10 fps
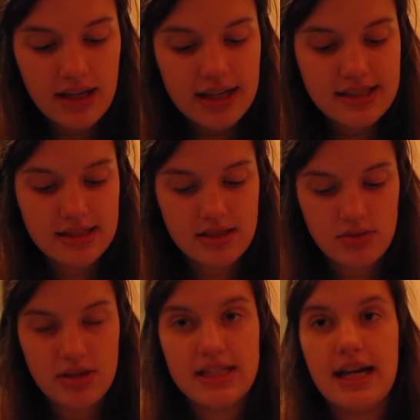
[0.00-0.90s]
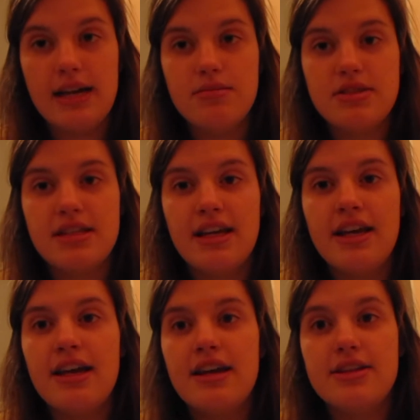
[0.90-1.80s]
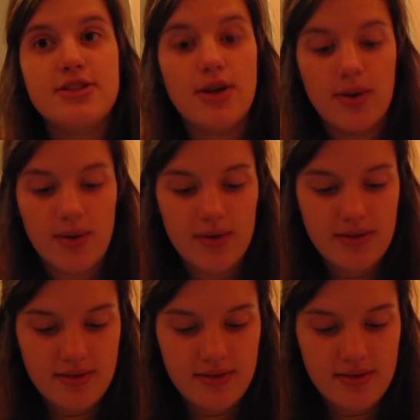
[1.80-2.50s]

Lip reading: It says 3 times. So